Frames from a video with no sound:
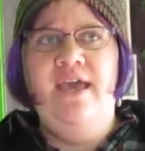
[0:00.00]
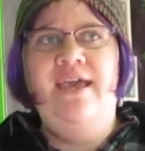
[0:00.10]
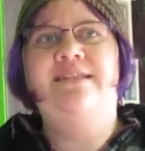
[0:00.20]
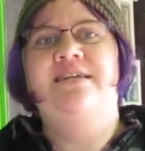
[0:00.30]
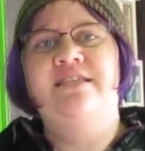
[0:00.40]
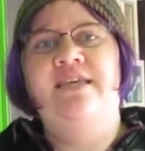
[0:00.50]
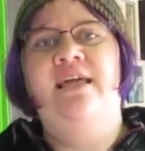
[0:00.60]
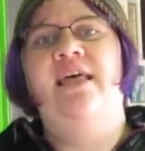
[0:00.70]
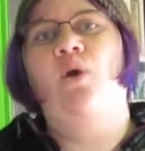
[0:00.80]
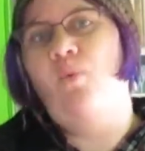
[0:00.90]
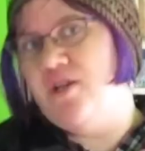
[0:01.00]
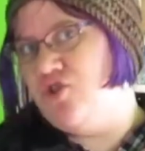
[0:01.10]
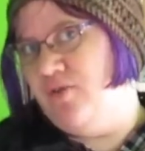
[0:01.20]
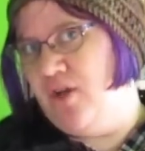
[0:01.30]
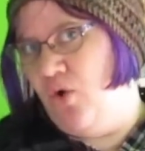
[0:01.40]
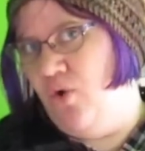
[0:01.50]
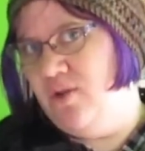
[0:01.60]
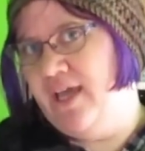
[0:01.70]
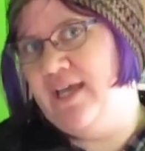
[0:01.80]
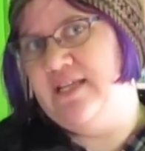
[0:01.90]
It doesn't get like wintry
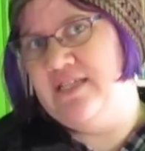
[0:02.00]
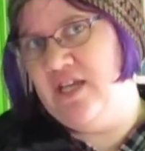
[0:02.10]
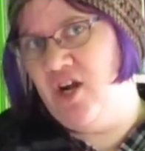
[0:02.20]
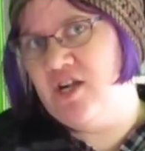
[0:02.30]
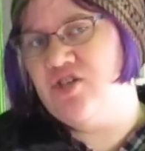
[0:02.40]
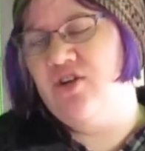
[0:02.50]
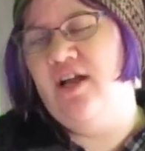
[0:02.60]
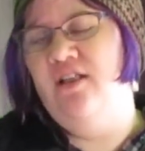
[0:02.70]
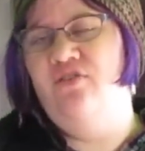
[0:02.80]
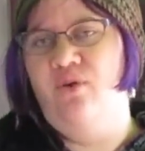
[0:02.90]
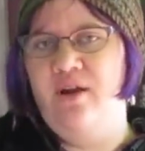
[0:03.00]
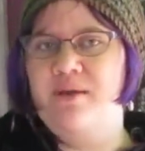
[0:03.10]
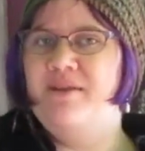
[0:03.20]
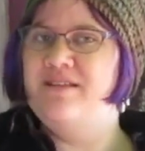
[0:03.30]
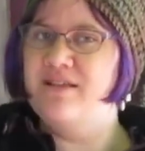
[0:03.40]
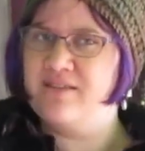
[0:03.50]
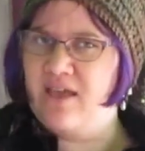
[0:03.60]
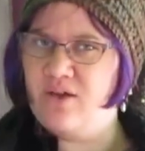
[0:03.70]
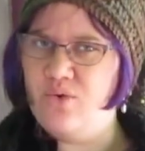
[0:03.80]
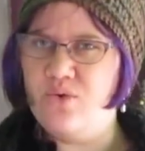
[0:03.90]
cold like it does here because they're in California, but it does
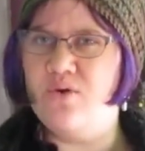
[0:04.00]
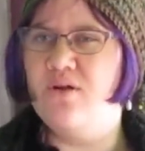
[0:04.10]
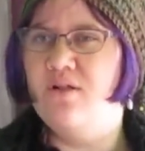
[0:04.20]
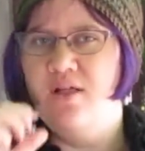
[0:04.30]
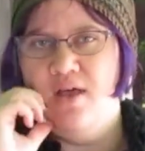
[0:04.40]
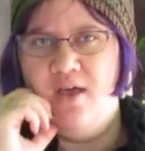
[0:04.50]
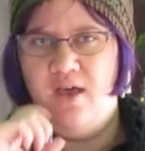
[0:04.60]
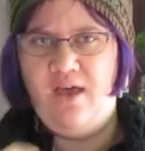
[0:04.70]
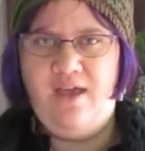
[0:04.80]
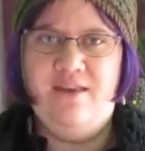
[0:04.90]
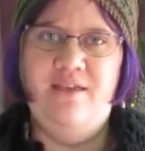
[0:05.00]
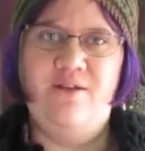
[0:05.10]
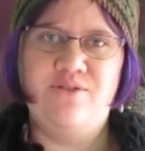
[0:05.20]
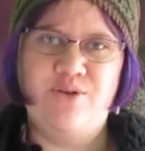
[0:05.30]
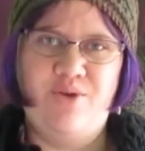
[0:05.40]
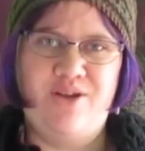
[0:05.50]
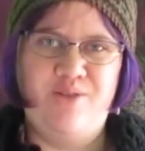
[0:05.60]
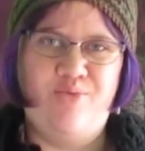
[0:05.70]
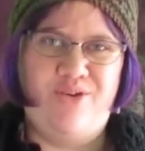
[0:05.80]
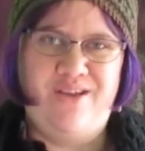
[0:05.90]
get cool. And he goes to work in
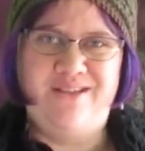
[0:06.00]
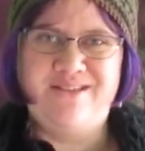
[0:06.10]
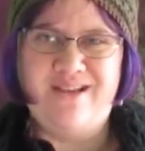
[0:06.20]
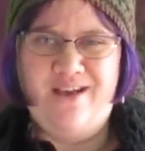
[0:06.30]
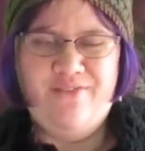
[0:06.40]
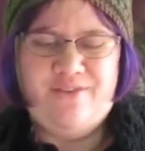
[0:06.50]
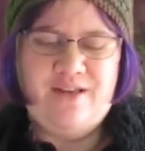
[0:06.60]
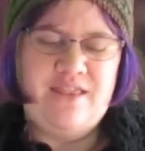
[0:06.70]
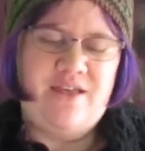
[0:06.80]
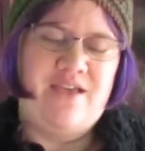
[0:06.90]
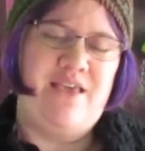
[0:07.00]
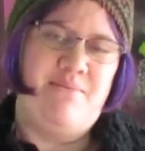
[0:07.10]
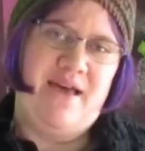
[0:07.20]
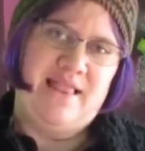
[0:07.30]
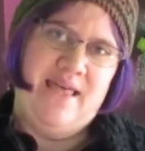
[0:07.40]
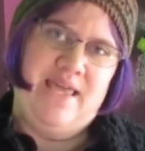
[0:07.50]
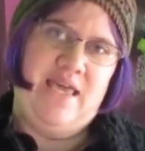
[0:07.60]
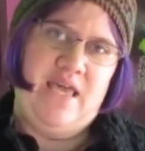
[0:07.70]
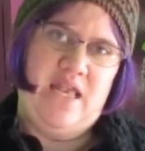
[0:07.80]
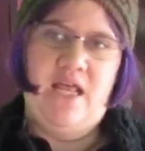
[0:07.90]
the morning and stuff, and I thought he might like
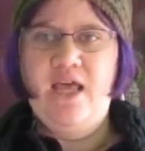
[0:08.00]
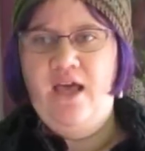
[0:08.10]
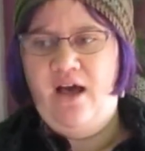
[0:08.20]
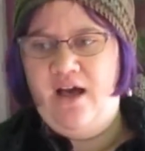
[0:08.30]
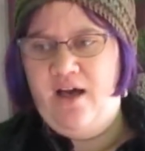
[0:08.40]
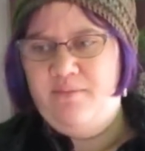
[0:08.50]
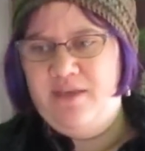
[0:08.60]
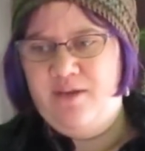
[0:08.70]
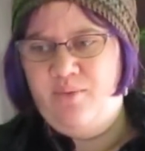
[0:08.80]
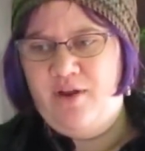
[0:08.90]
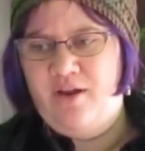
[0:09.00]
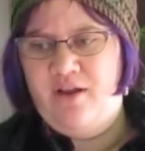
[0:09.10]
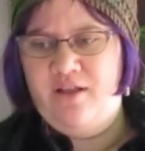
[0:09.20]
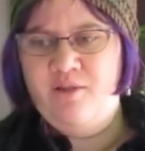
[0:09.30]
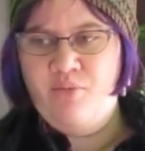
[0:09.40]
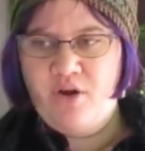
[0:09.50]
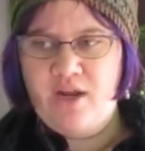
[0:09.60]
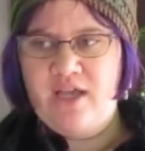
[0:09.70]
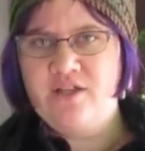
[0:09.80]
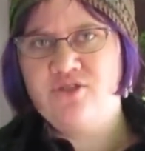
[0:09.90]
it. Um, he could wear it in the
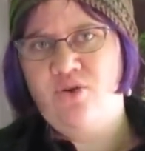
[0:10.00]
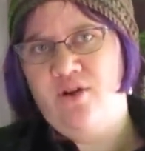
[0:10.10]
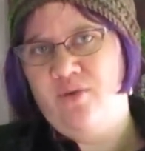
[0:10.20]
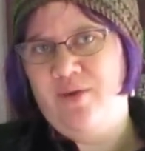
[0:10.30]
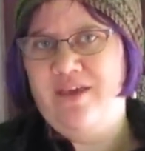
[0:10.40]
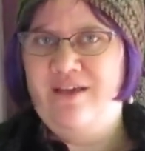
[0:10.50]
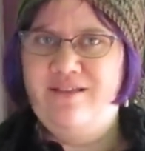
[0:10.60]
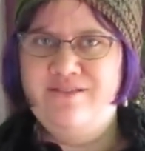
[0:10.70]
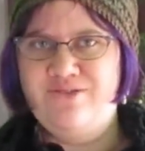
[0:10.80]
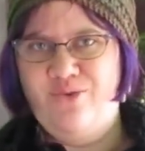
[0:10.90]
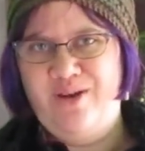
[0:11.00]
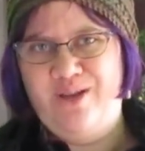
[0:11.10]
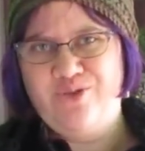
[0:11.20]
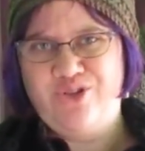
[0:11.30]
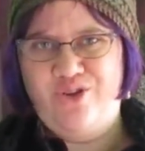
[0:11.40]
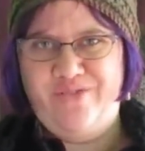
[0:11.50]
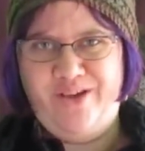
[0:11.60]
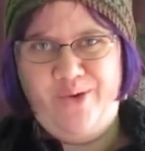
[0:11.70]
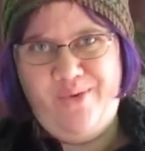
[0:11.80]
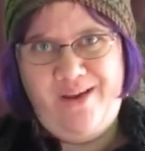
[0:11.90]
mornings or on the weekends or when he goes
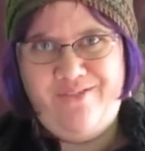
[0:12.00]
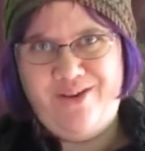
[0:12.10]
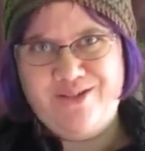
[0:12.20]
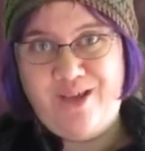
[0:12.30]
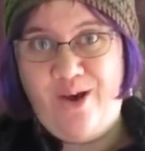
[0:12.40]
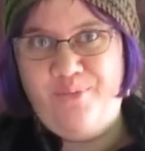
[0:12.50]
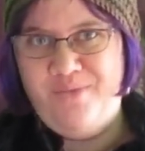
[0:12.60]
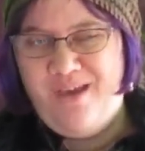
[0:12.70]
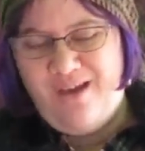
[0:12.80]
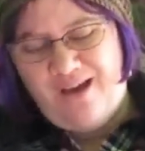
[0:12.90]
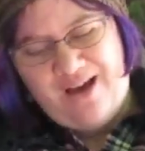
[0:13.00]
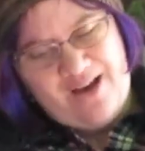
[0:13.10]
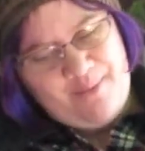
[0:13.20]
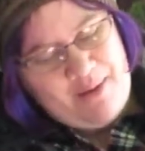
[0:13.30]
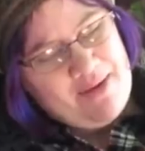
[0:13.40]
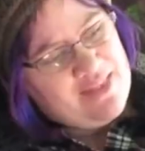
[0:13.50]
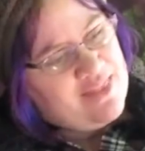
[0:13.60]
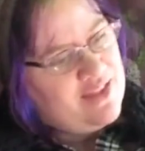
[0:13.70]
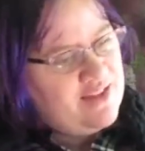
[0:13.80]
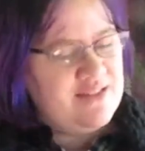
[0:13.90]
surfing or whatever. So um, I made
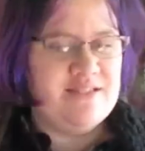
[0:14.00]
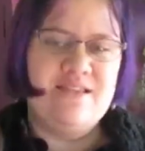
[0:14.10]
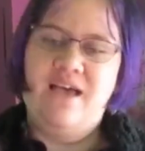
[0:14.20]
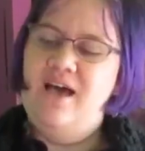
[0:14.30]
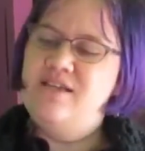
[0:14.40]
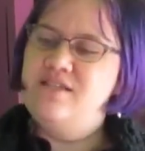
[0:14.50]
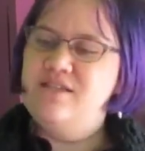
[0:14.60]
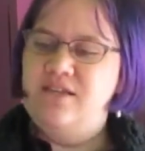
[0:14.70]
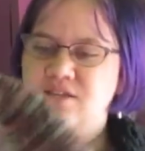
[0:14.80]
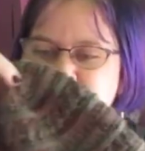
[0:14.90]
this. I just need